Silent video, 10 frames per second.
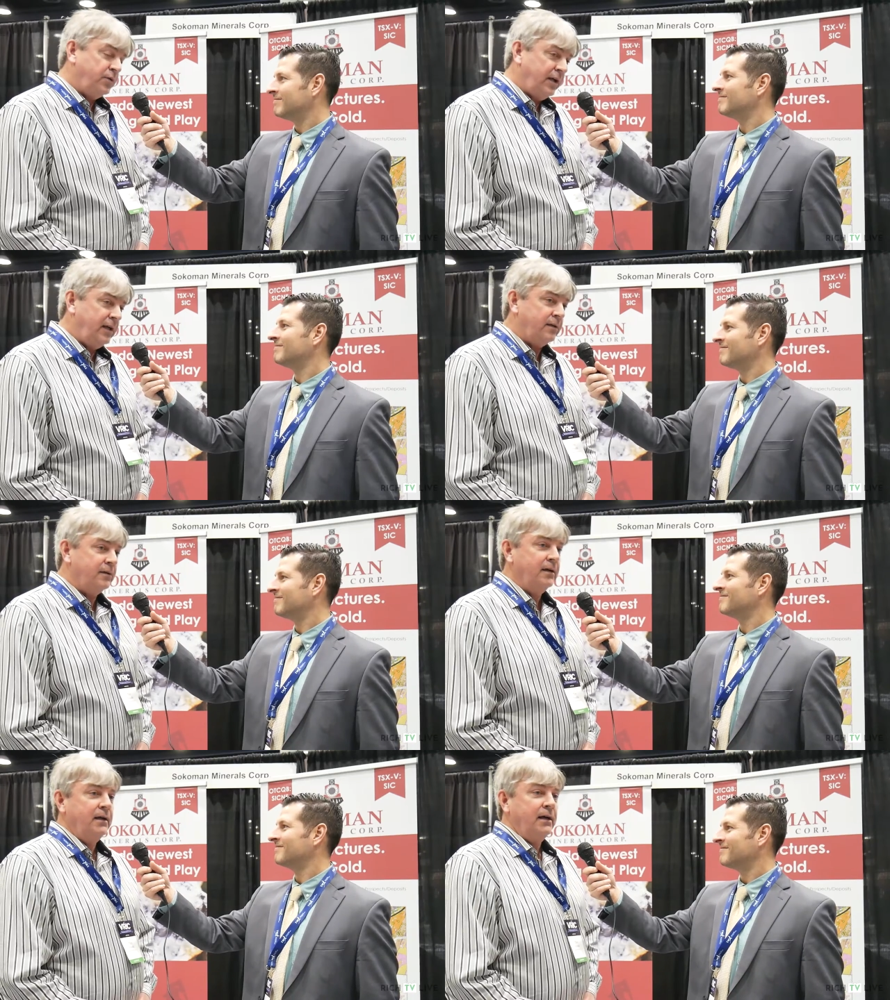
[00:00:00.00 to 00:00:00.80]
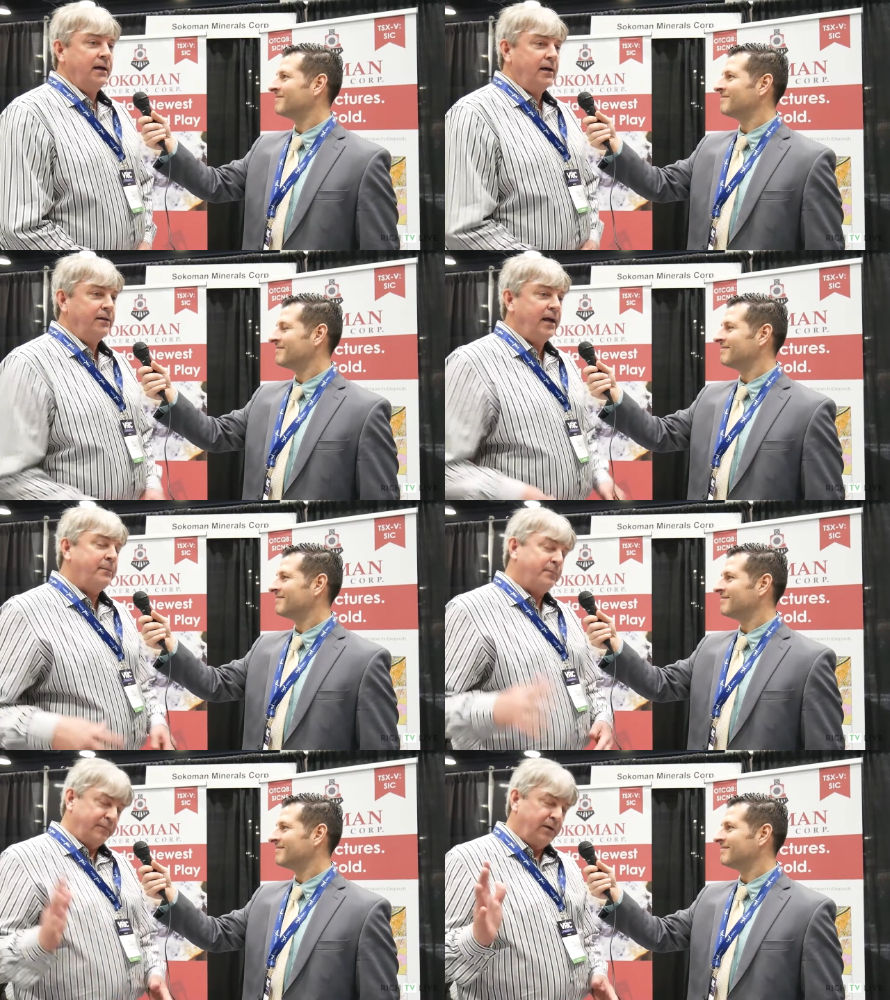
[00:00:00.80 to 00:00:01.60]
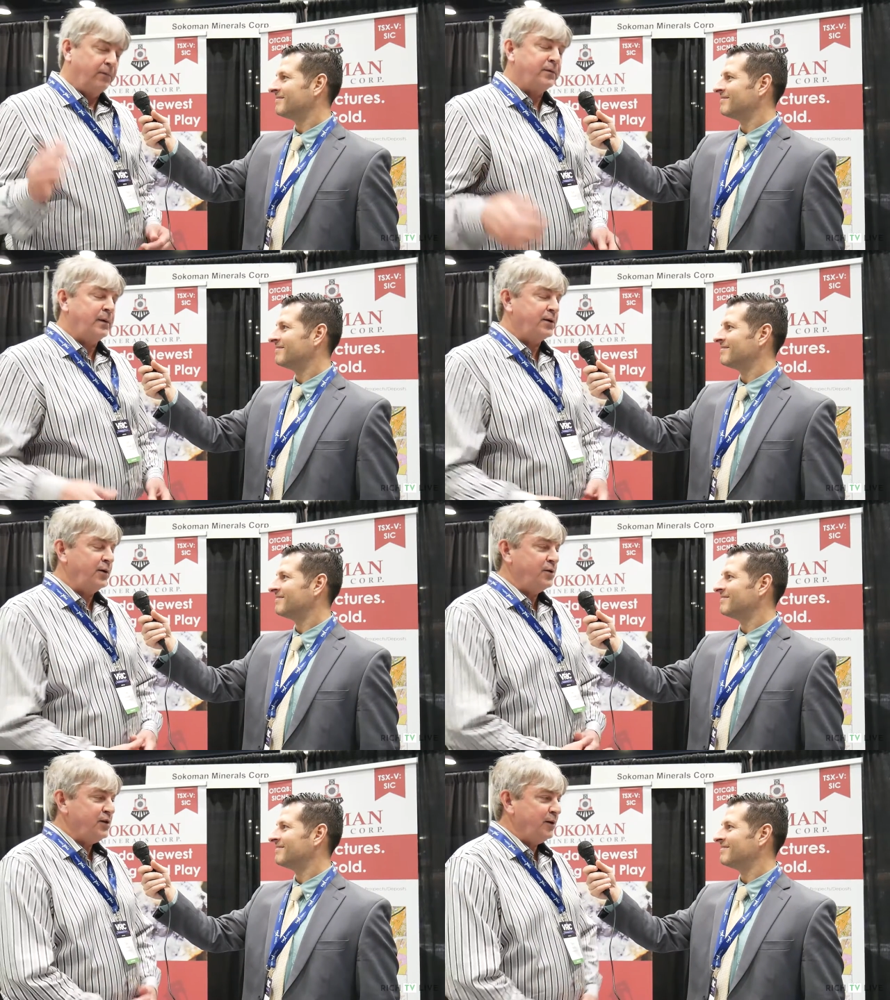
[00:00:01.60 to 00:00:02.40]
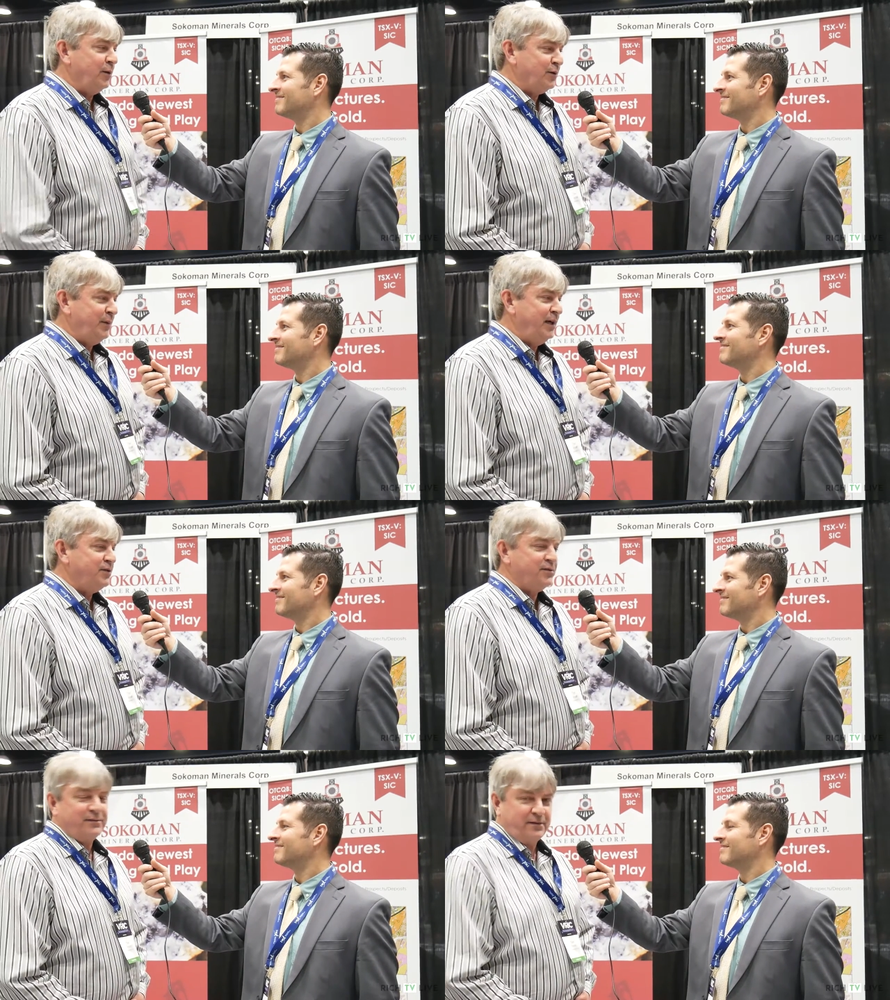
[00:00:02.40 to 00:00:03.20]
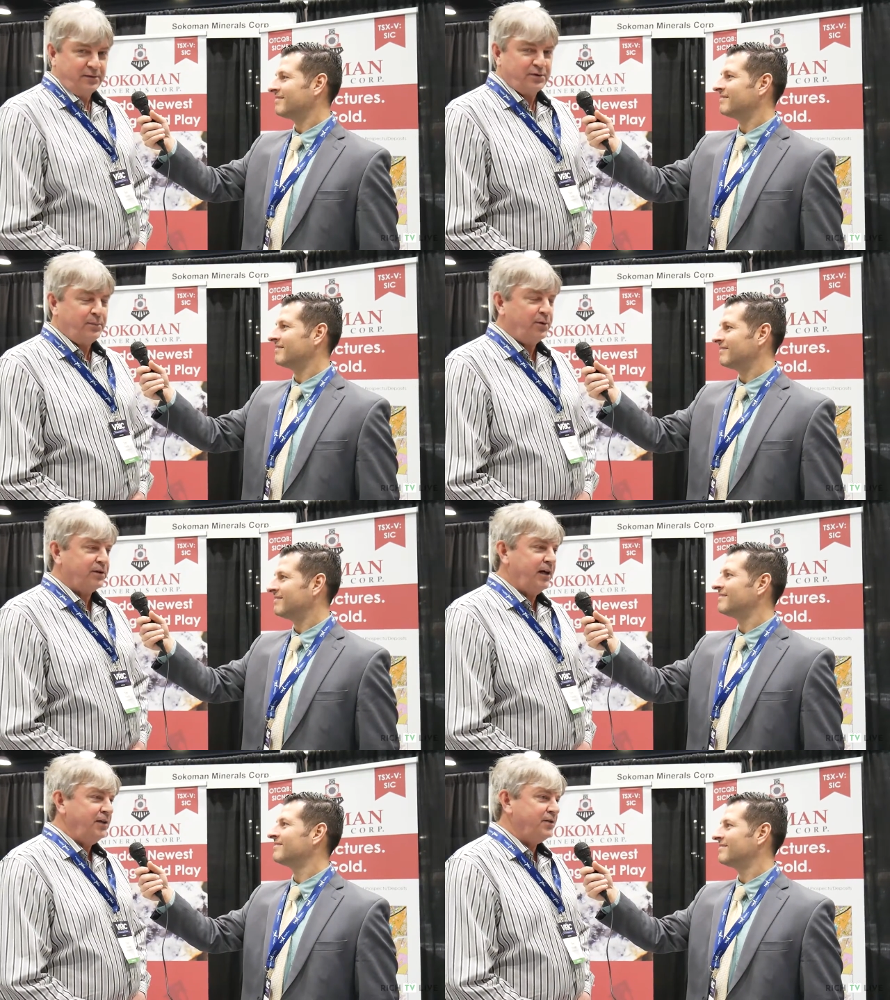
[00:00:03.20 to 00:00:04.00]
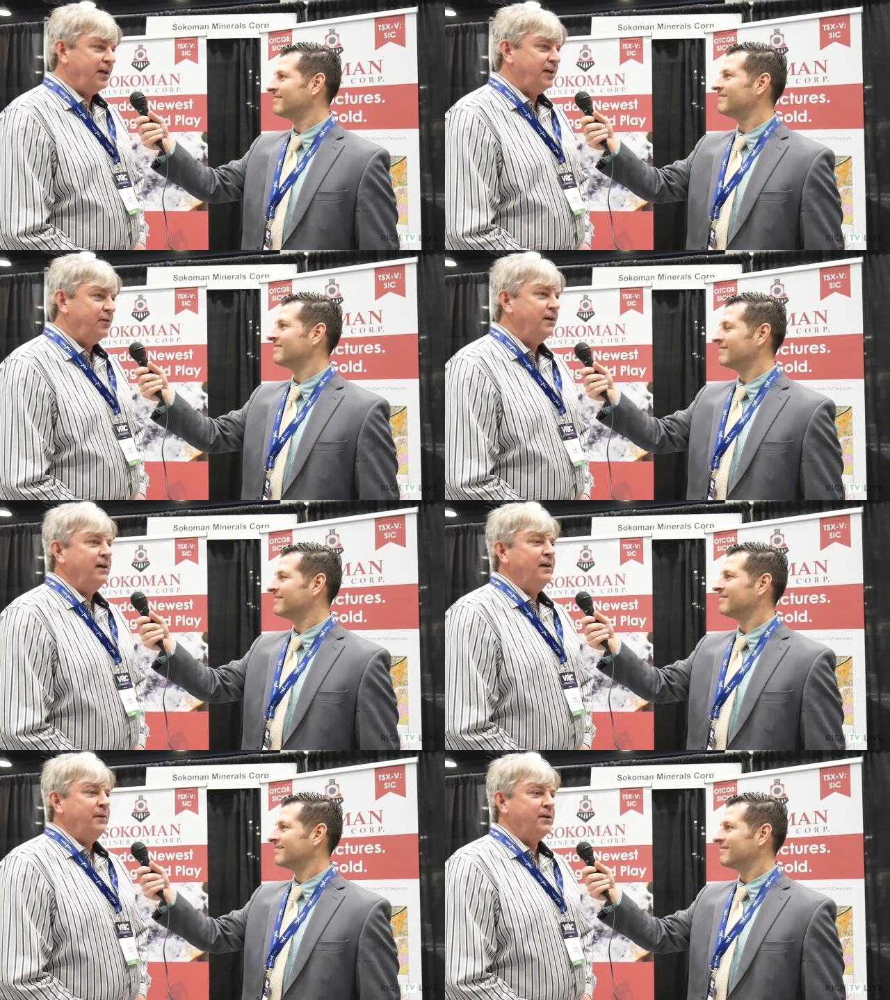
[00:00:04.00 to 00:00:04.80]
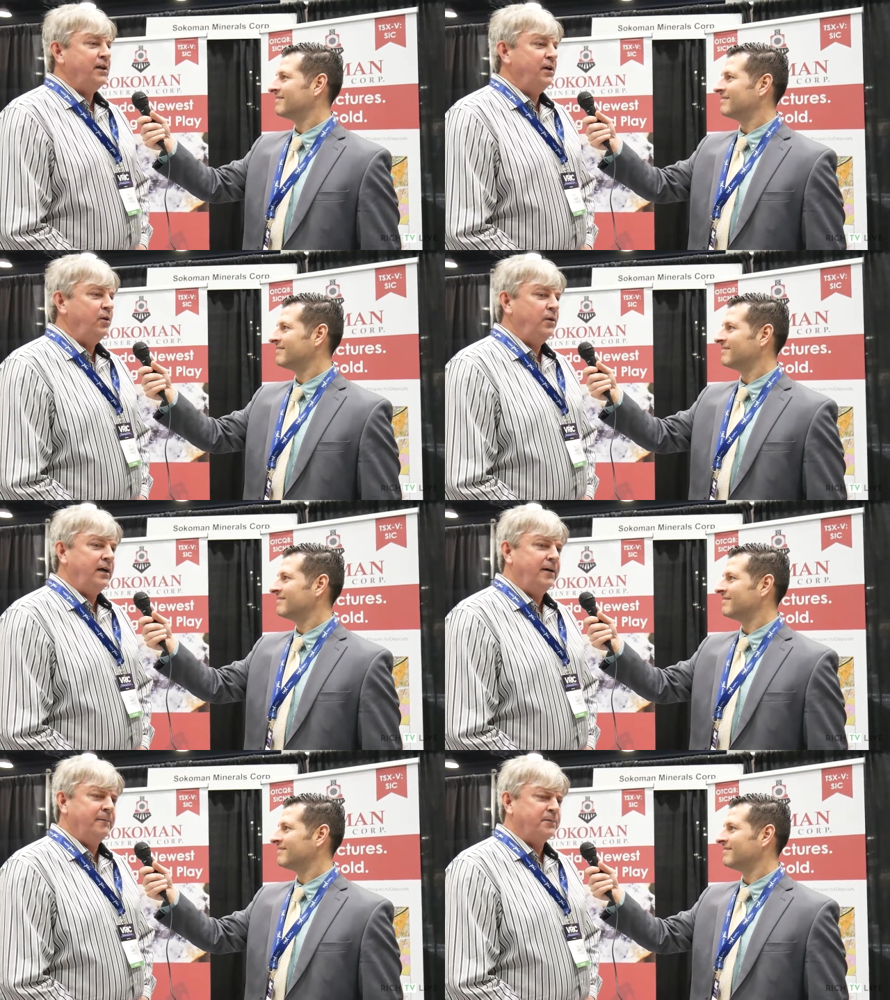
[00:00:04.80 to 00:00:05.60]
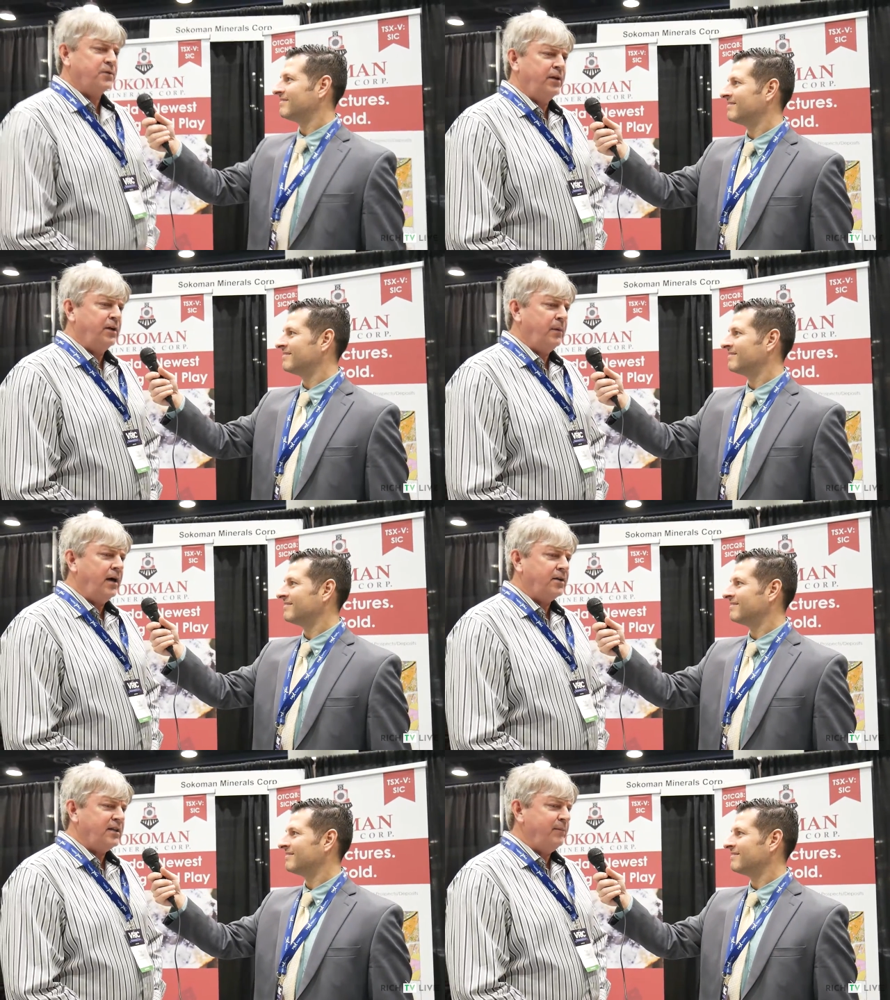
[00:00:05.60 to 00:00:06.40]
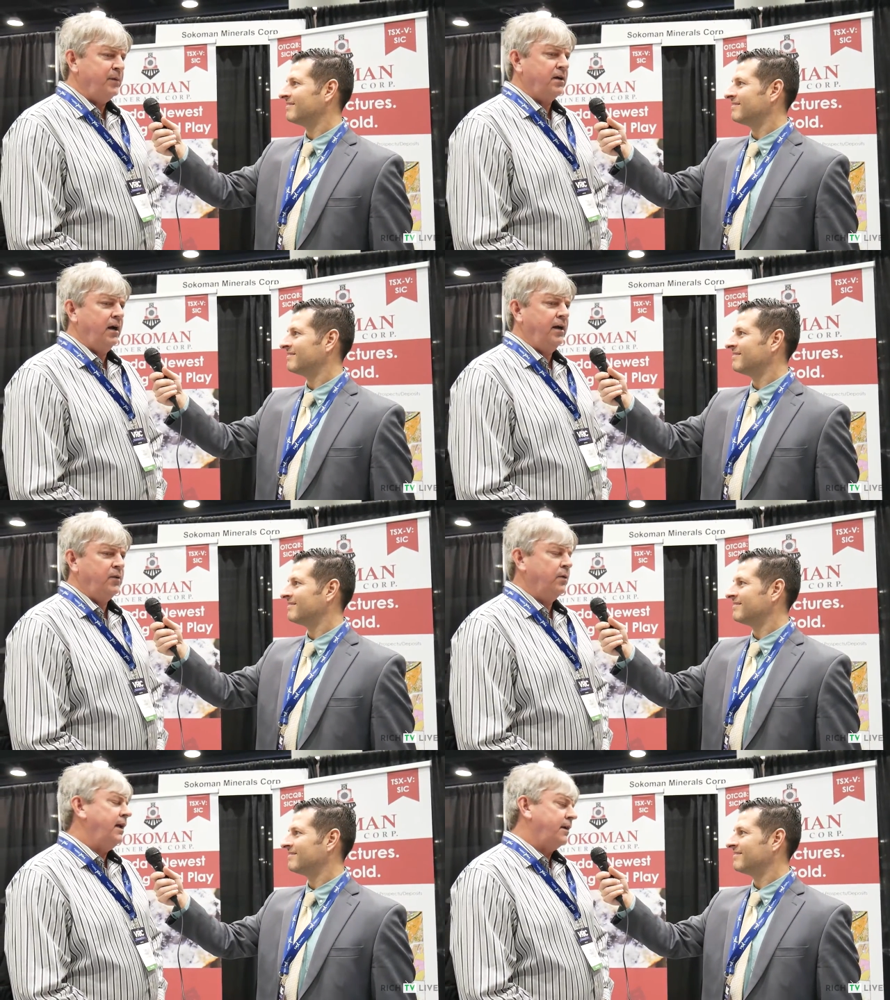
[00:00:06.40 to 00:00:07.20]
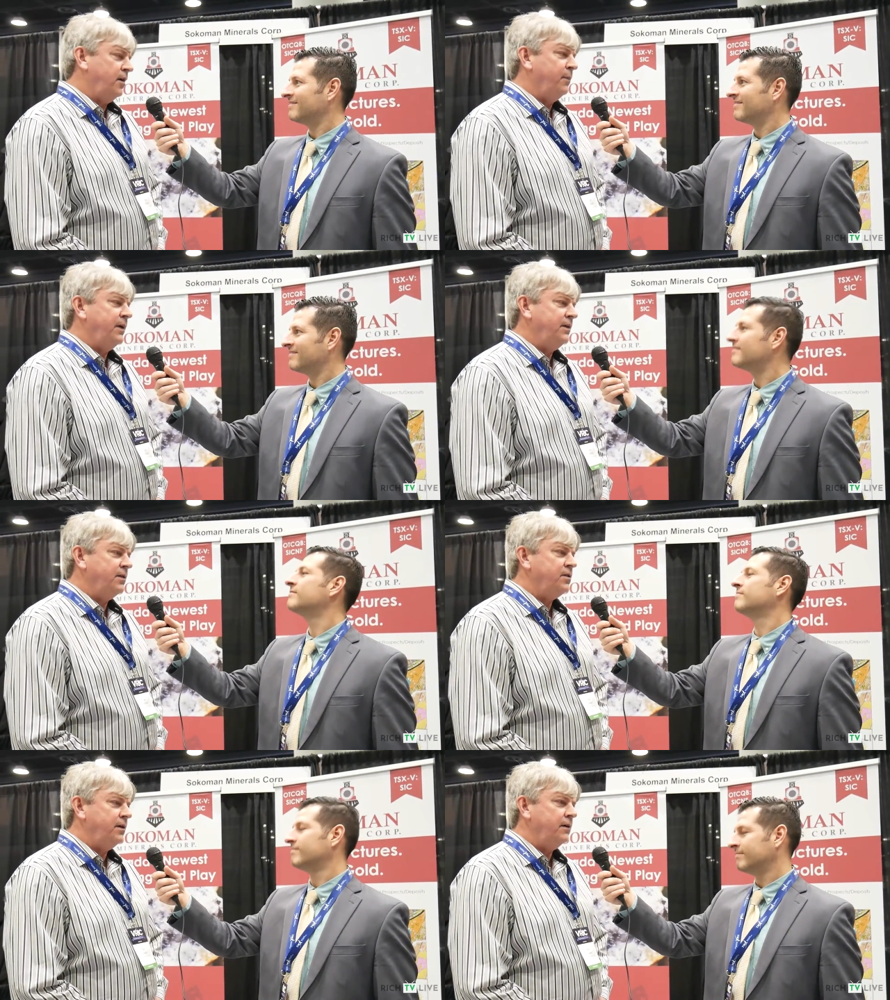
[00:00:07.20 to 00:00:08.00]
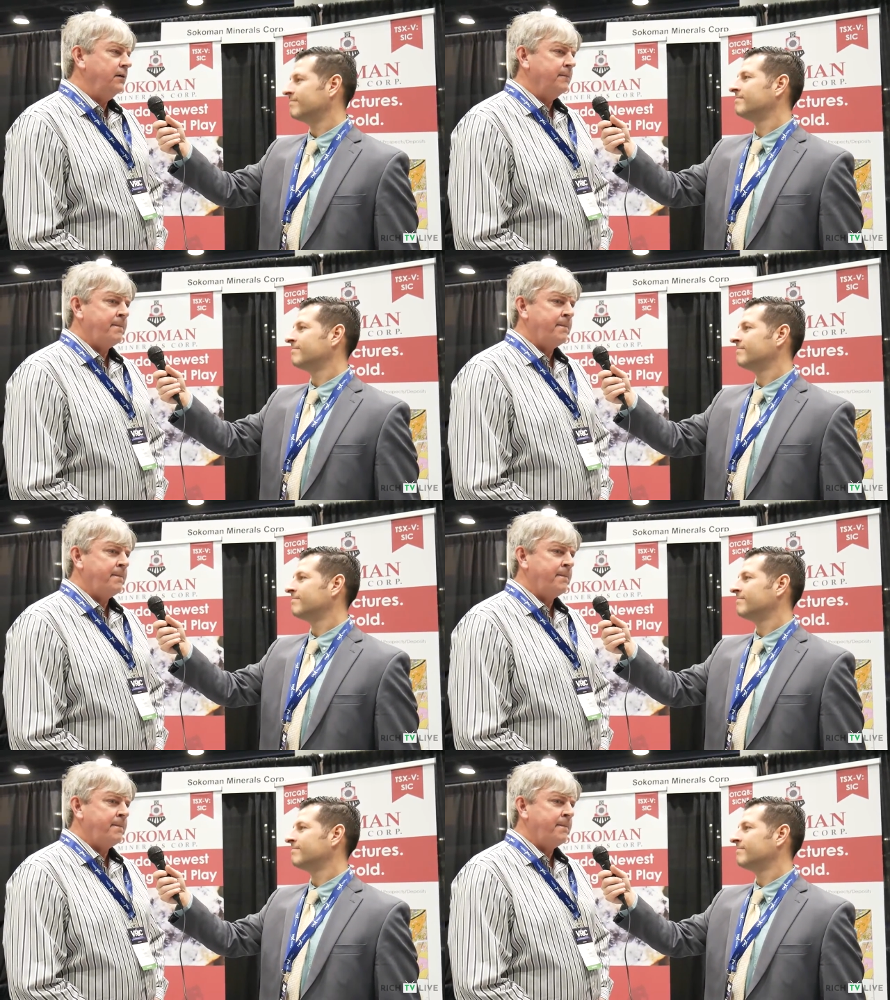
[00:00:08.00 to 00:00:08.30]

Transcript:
Speaker 1: said it. Uh, not you know from our current shareholder base. Good support, guys. Thank you. But you know, uh, certainly the markets haven't been kind to a lot of companies this year.